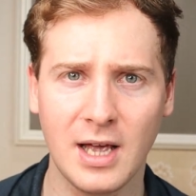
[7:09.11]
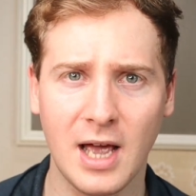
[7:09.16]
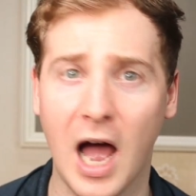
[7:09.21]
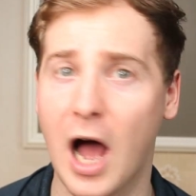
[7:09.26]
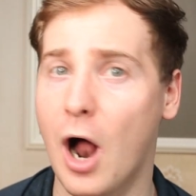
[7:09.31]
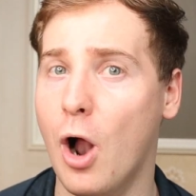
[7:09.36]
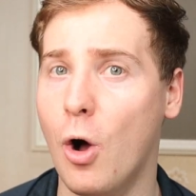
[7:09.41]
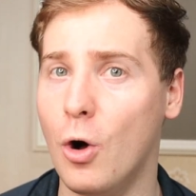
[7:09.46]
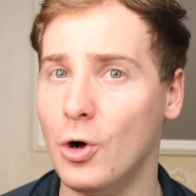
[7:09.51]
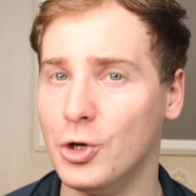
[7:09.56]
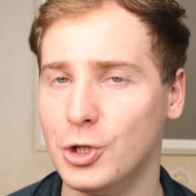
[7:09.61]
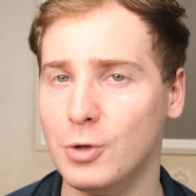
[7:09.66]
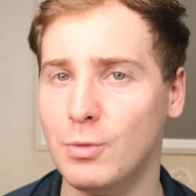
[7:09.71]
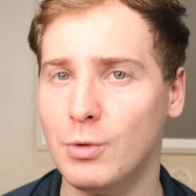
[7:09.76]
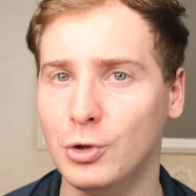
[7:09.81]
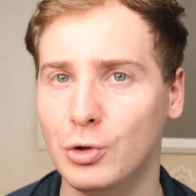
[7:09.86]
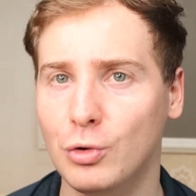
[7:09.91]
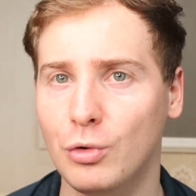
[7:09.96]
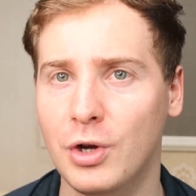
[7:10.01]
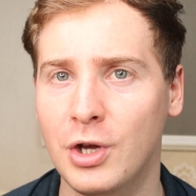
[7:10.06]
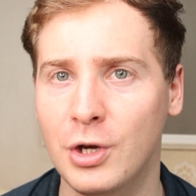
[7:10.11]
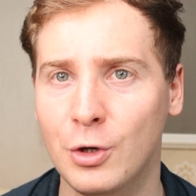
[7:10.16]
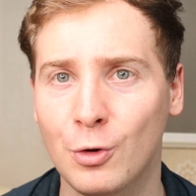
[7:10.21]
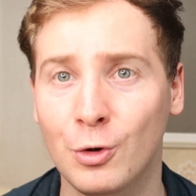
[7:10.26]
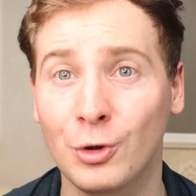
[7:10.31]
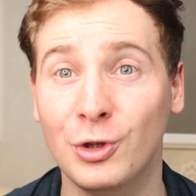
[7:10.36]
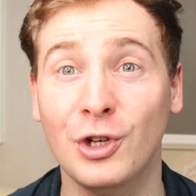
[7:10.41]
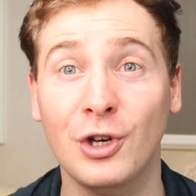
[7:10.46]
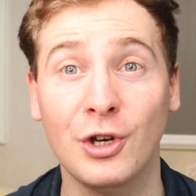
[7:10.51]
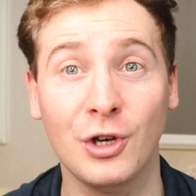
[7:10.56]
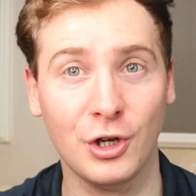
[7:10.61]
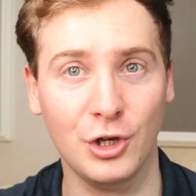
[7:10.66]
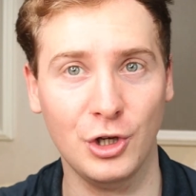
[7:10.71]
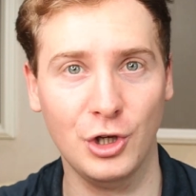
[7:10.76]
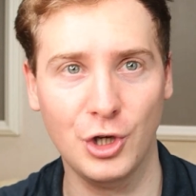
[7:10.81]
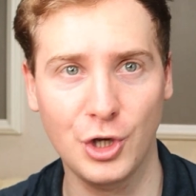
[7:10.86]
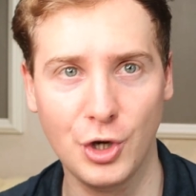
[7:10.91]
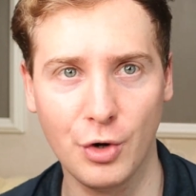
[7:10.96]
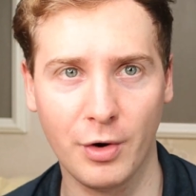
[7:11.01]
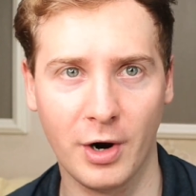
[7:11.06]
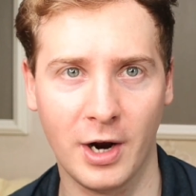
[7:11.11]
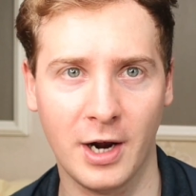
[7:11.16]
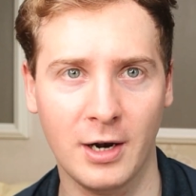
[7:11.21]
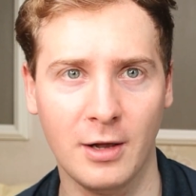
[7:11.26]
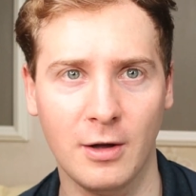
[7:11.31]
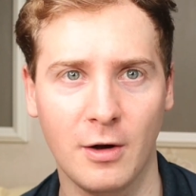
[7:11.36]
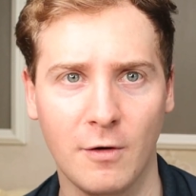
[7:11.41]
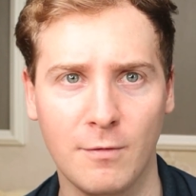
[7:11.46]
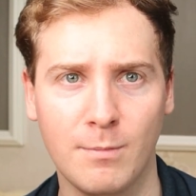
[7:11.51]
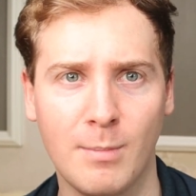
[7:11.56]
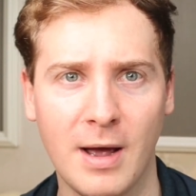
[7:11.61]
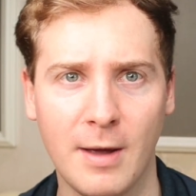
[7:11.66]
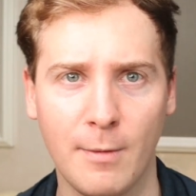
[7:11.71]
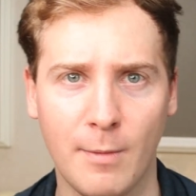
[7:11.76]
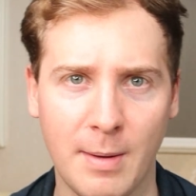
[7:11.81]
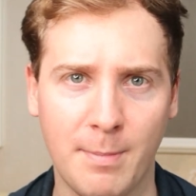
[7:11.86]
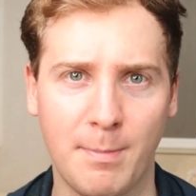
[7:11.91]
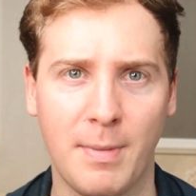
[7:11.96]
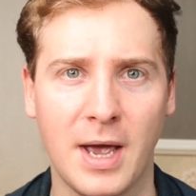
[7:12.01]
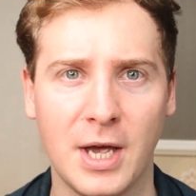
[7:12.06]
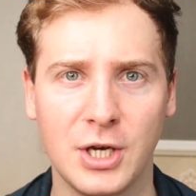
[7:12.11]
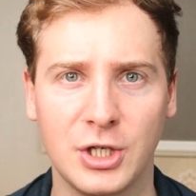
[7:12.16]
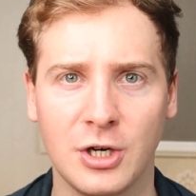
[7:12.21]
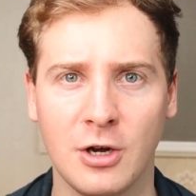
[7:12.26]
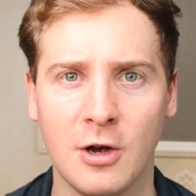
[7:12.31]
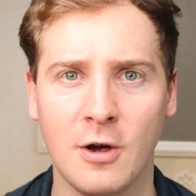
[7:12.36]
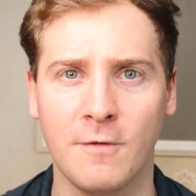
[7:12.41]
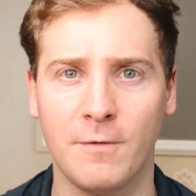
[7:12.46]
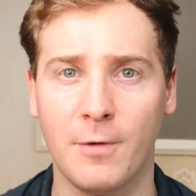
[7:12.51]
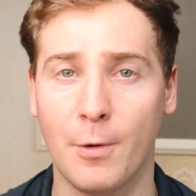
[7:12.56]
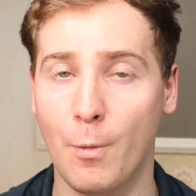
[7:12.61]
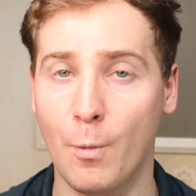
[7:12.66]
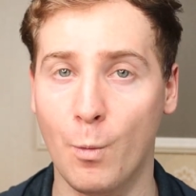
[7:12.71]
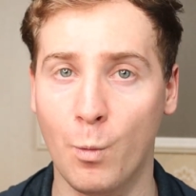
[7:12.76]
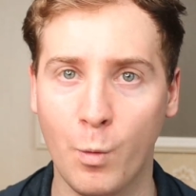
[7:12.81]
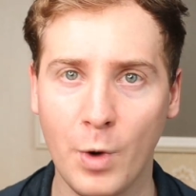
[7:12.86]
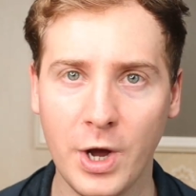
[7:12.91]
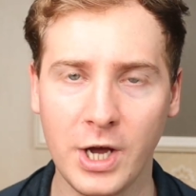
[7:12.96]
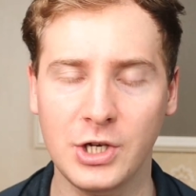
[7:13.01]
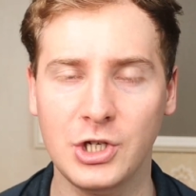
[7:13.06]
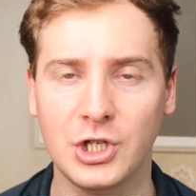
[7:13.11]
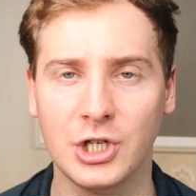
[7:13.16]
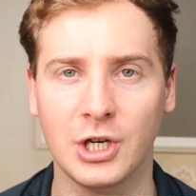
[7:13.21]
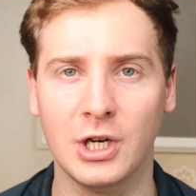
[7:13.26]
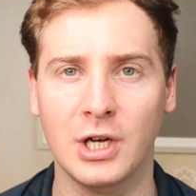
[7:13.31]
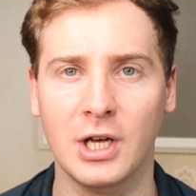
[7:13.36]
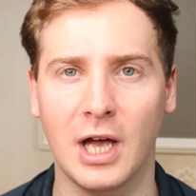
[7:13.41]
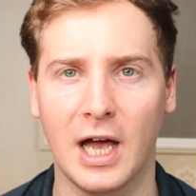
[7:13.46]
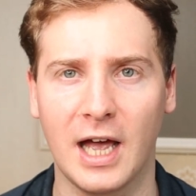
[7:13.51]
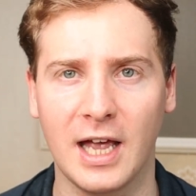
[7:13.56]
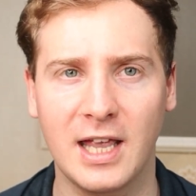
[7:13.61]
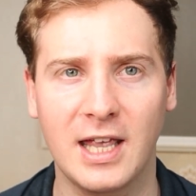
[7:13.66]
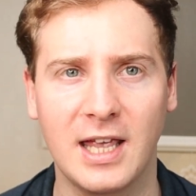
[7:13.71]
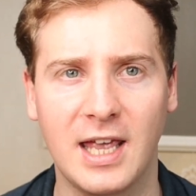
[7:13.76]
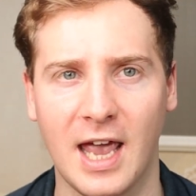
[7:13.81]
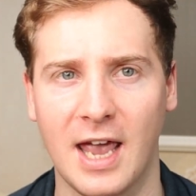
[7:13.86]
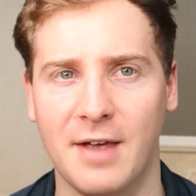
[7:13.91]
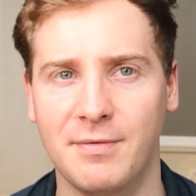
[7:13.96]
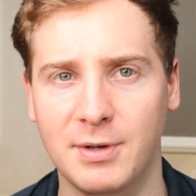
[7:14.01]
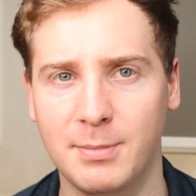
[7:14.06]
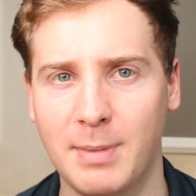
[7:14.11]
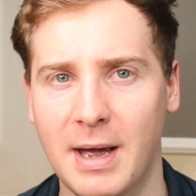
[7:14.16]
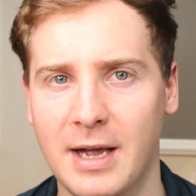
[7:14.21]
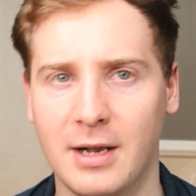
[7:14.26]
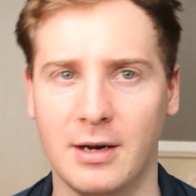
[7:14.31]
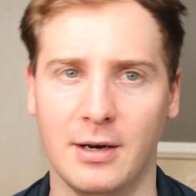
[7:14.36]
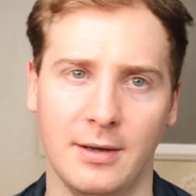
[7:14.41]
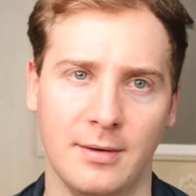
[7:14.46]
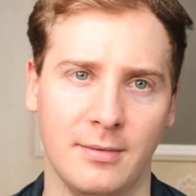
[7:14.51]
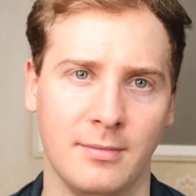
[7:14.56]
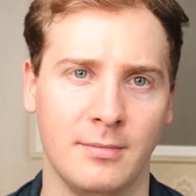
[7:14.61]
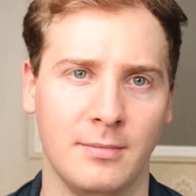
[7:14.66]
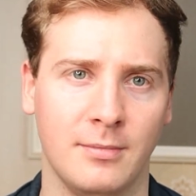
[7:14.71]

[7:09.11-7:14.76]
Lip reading: I also want to include the URL of my web page from which I gave the backlink.